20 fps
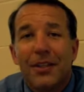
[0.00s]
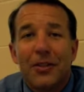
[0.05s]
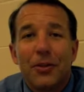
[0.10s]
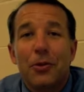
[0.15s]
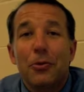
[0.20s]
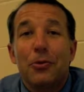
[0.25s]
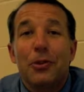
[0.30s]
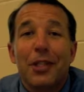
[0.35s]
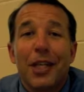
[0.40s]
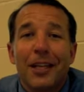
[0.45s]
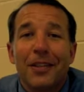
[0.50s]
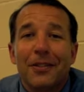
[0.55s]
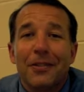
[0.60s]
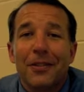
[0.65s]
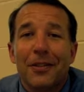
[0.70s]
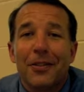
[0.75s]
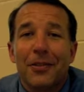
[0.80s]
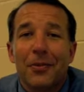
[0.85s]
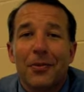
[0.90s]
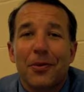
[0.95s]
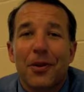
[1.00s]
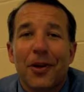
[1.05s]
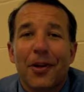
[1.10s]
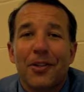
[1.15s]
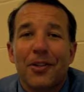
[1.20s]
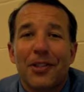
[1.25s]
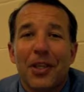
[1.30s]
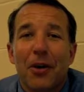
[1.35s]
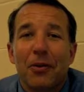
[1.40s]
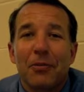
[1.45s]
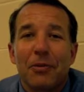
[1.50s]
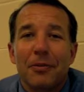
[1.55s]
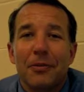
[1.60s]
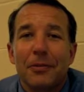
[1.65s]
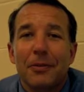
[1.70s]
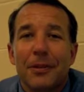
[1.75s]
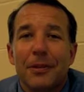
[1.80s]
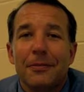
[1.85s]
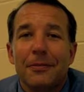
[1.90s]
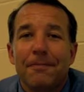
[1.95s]
two cents, as it were, on cell
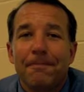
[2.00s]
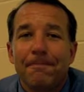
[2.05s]
phones.